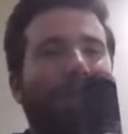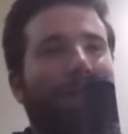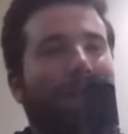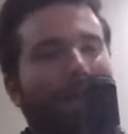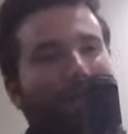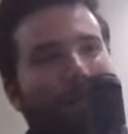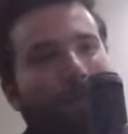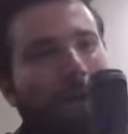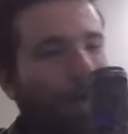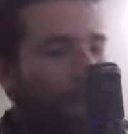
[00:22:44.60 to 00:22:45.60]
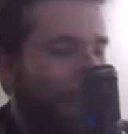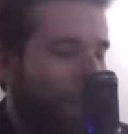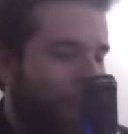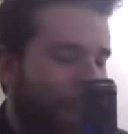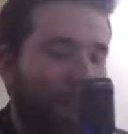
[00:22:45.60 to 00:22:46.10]
Like, what do you
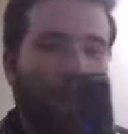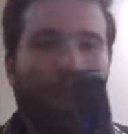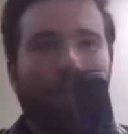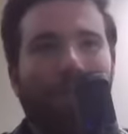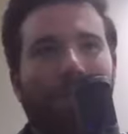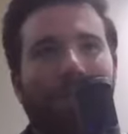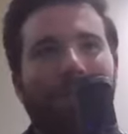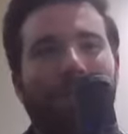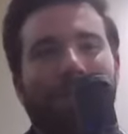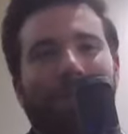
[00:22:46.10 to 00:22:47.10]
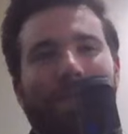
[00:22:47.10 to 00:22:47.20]
think the owners